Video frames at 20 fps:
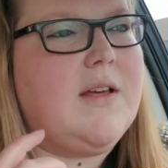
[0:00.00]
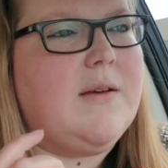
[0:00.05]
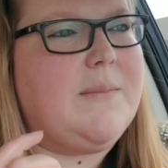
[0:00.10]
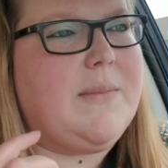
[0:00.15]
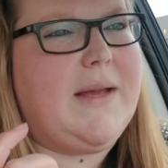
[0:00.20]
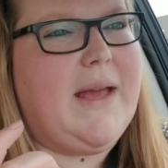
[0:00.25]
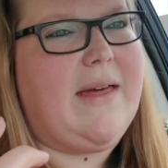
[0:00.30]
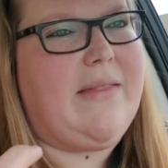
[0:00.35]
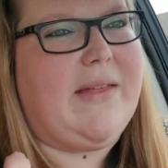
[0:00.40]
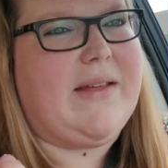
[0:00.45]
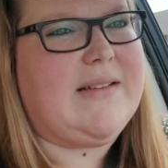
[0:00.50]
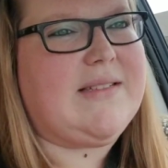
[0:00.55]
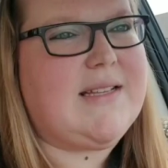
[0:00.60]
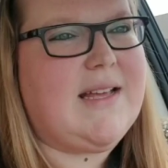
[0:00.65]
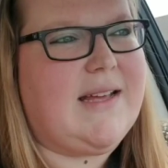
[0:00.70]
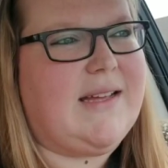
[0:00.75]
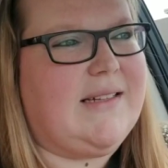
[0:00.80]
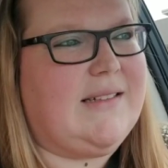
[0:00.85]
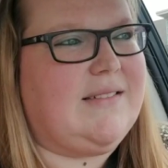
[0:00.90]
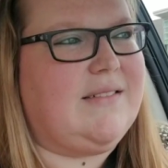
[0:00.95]
But yeah, they
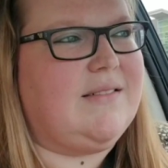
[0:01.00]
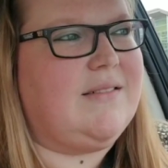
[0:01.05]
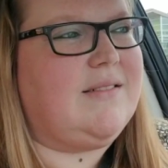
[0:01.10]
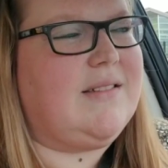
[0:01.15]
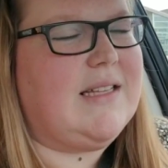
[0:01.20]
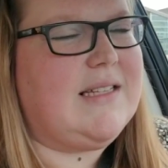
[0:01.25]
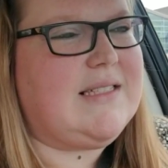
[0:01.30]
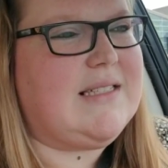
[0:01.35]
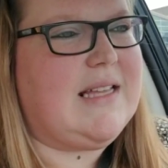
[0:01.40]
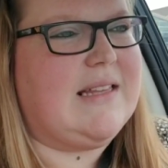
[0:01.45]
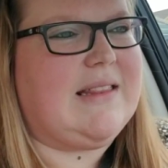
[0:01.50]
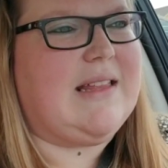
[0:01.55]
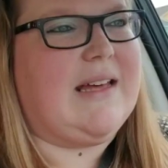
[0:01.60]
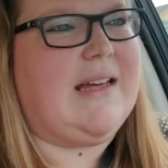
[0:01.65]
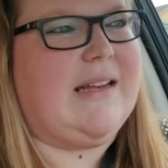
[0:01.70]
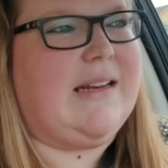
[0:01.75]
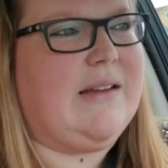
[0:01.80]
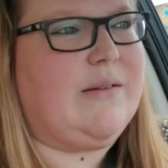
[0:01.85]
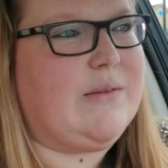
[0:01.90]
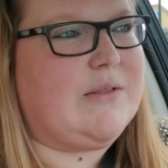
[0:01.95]
said
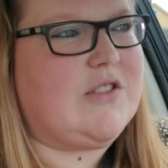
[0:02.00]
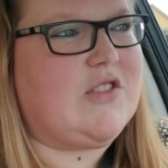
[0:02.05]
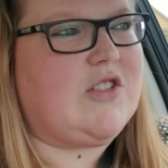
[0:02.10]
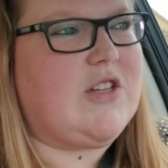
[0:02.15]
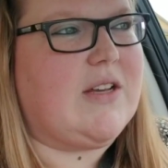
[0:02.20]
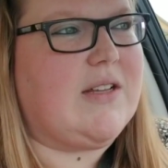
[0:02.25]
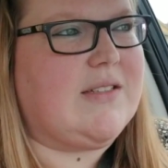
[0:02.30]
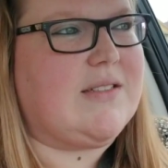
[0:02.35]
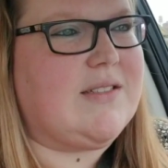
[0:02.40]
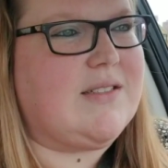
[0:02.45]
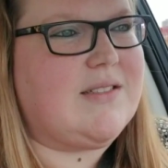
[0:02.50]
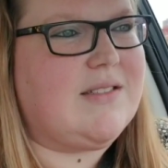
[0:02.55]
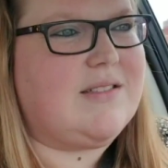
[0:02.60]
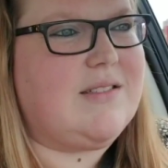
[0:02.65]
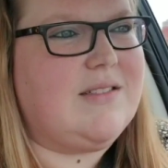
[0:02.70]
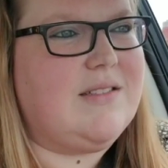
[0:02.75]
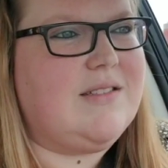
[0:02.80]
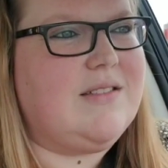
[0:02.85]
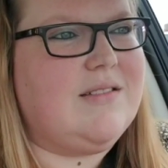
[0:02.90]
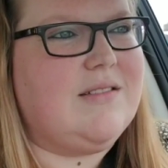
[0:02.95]
that it was
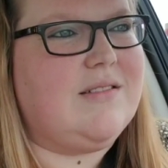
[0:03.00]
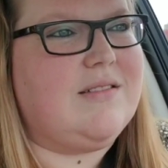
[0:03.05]
just